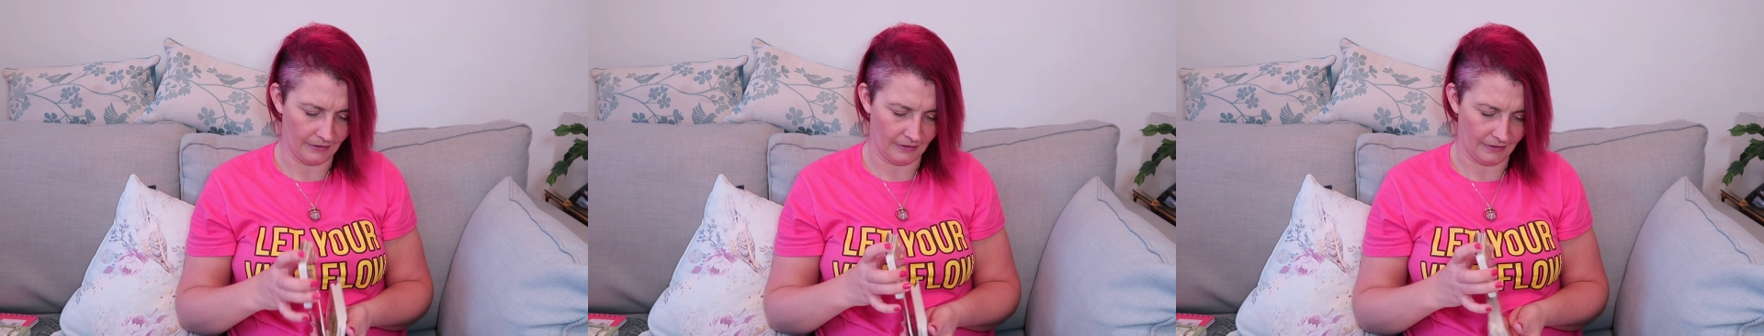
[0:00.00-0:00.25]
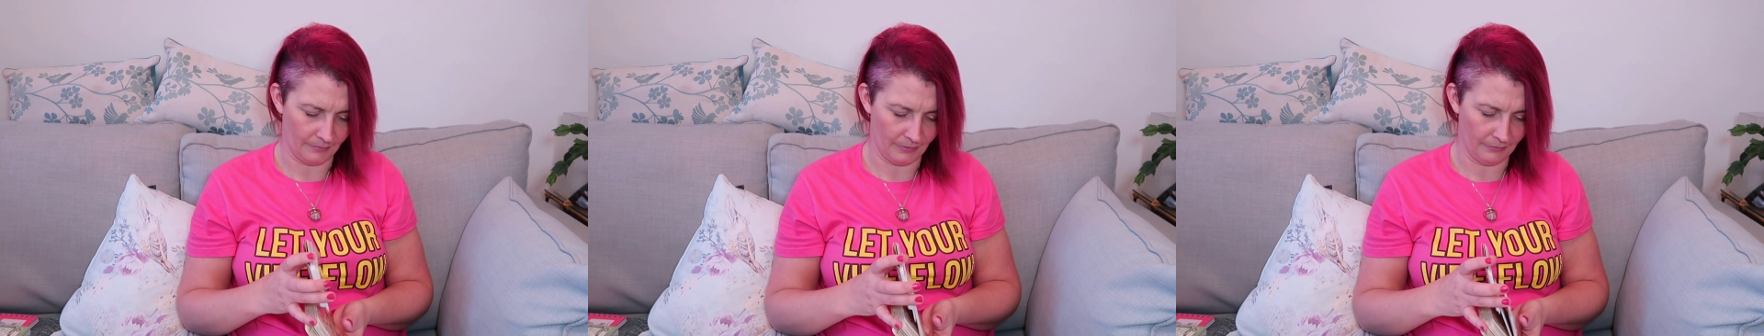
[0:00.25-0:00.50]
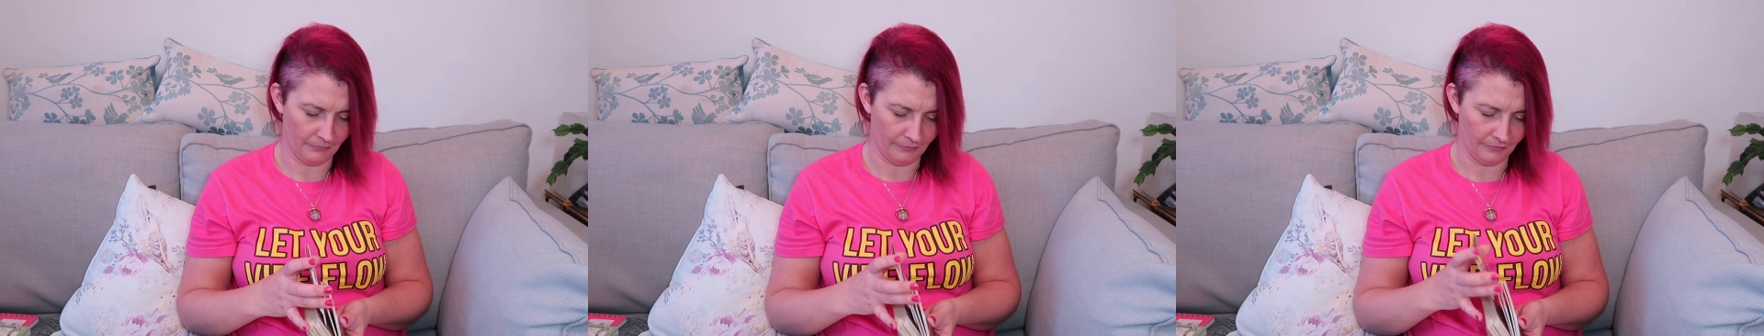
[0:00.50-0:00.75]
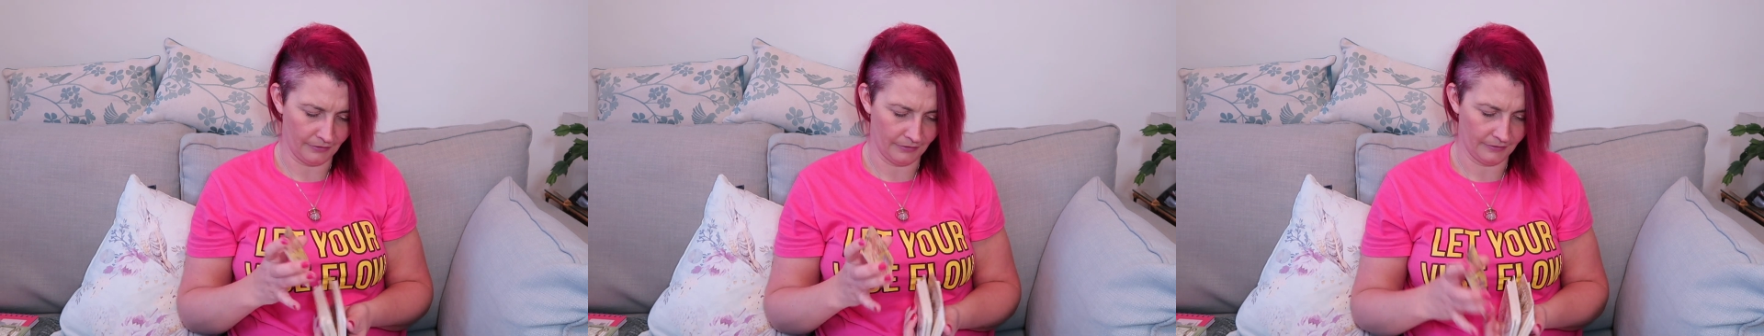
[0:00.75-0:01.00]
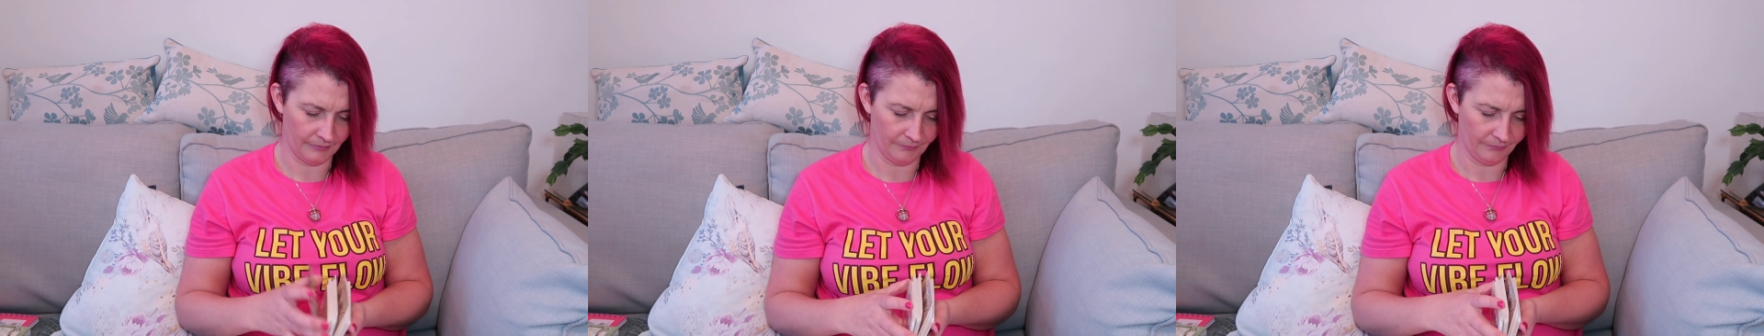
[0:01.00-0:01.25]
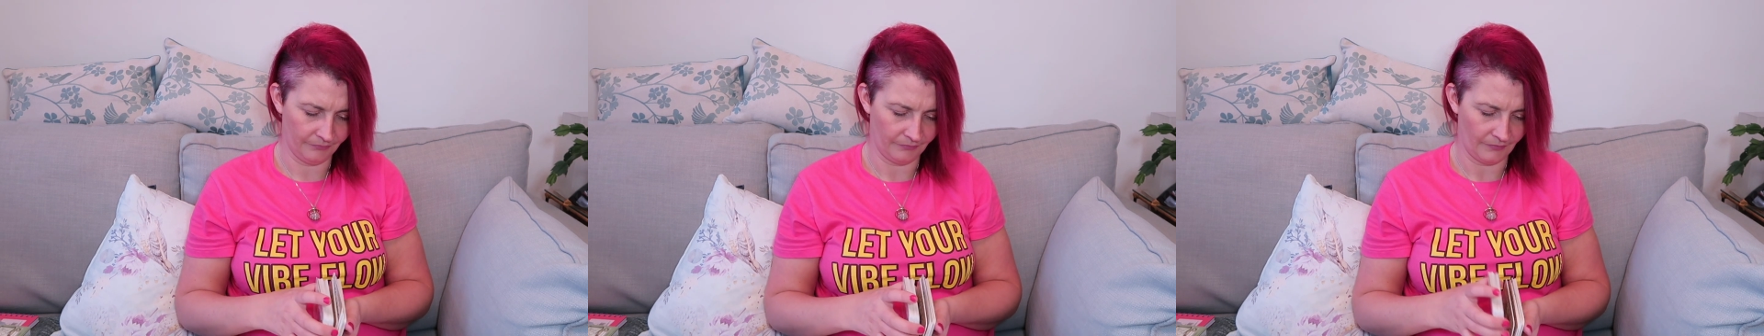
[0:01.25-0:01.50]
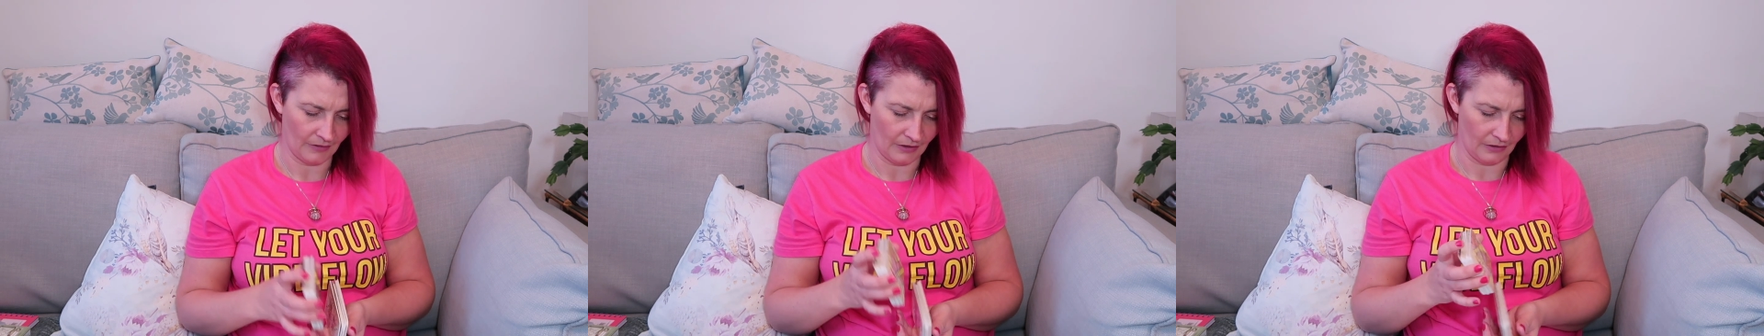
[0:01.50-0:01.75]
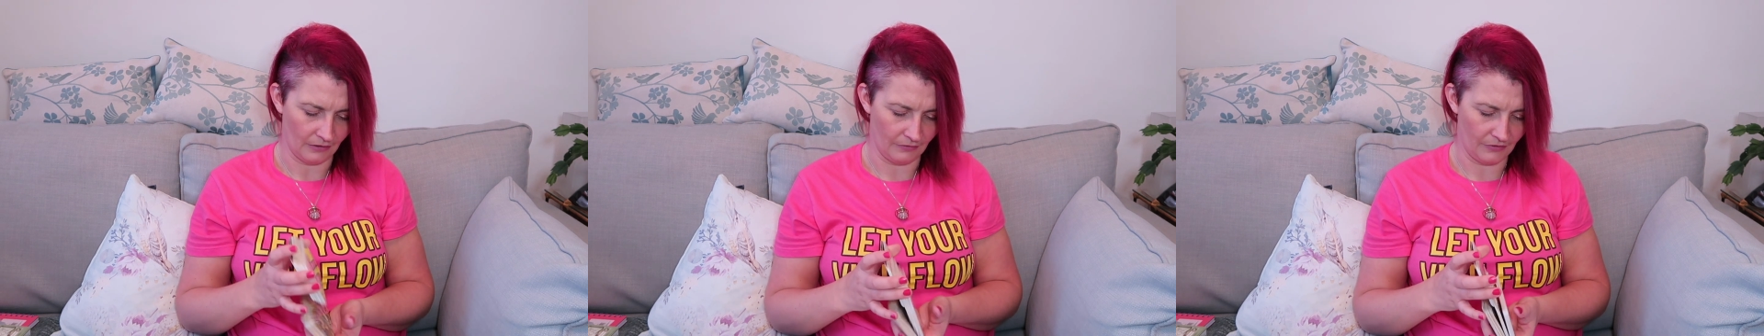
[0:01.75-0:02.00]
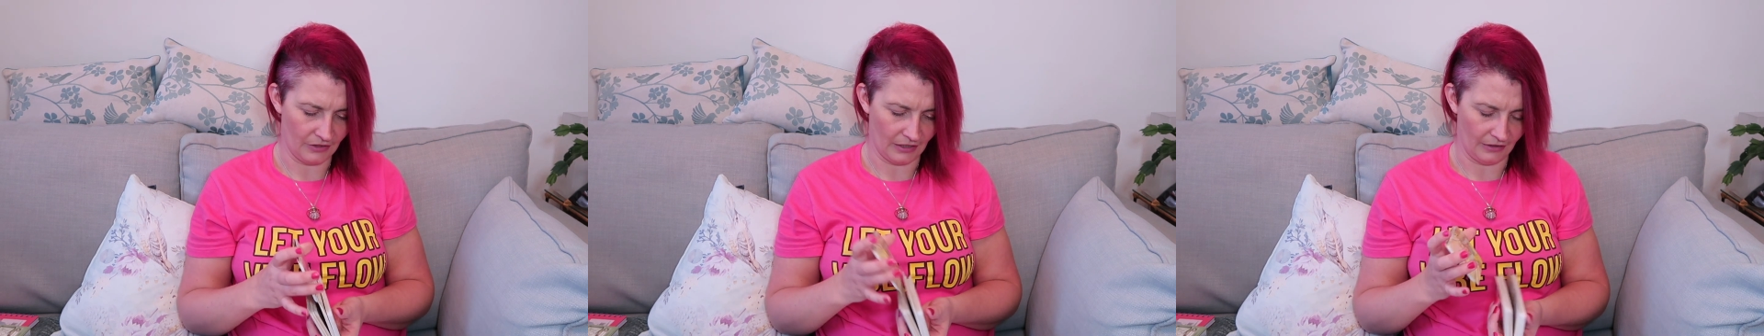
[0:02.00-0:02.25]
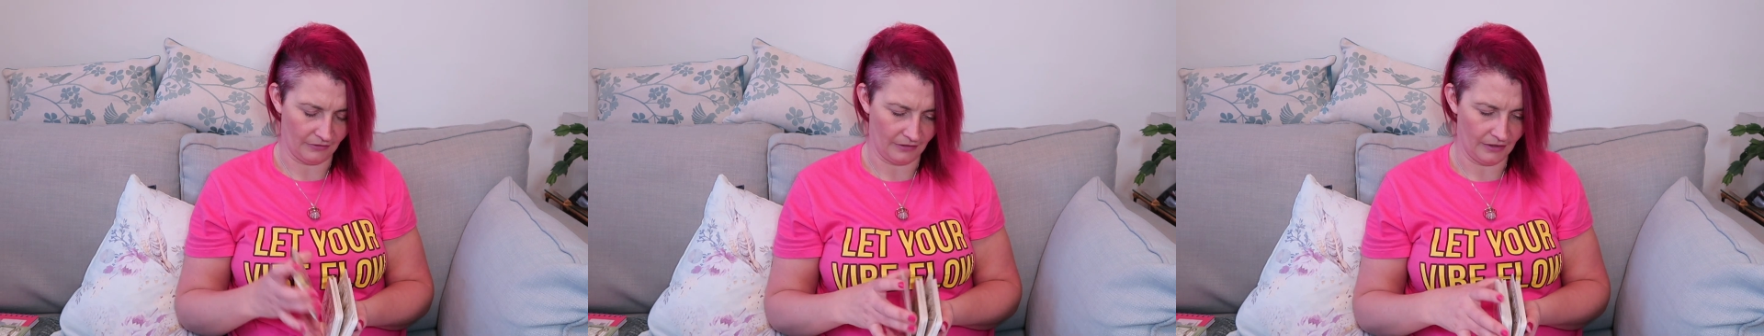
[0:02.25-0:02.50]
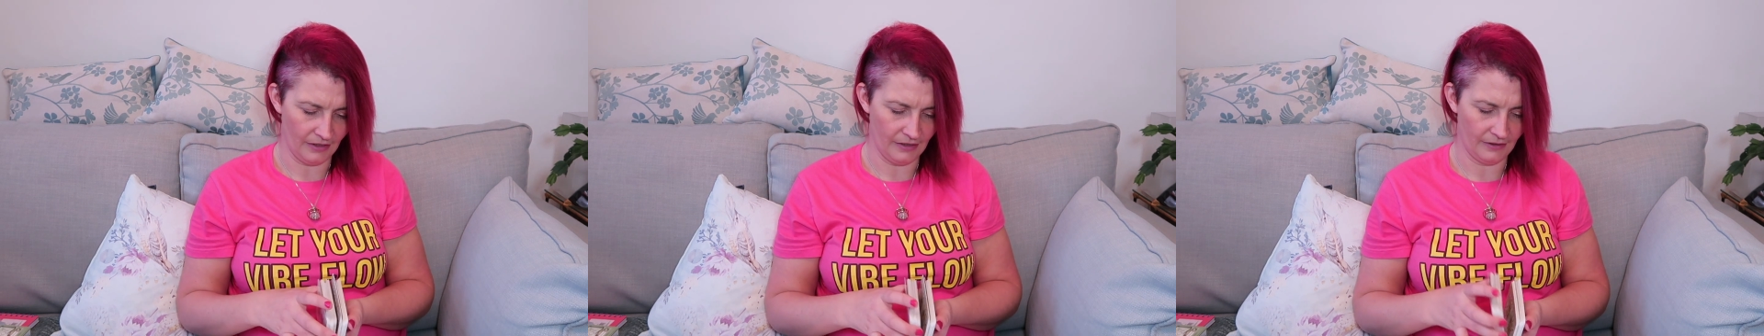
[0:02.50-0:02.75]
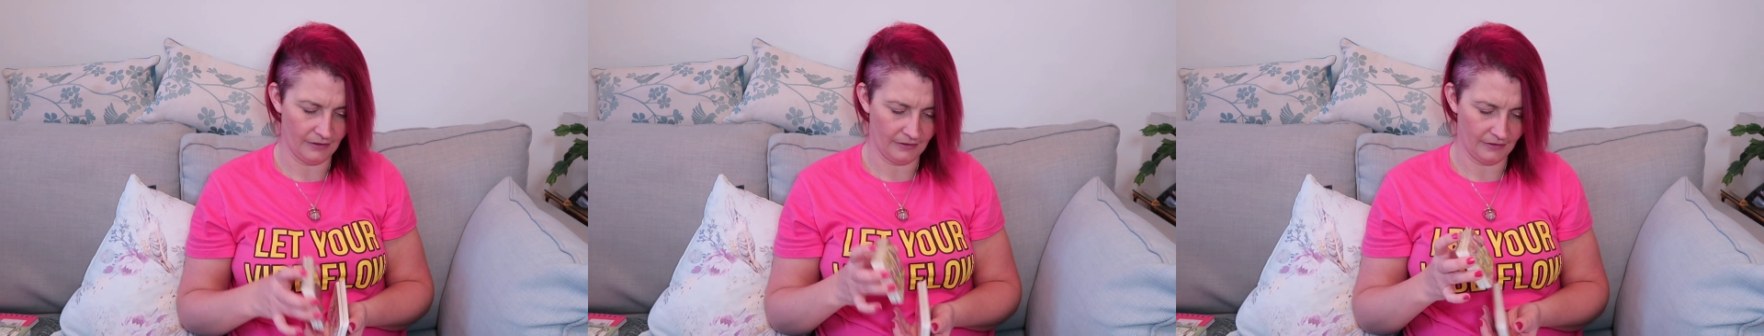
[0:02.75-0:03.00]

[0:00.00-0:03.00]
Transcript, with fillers: in this month of January?